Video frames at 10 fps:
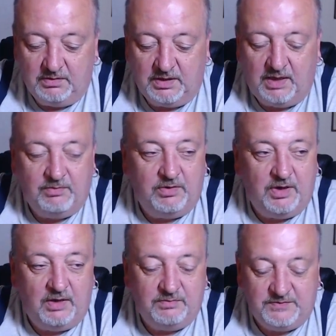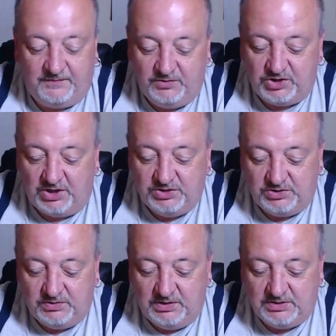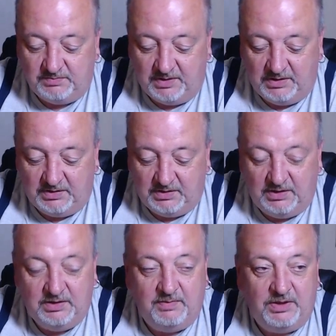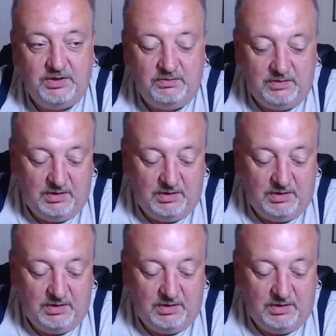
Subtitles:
camera up, a few changes you need to make in the menu,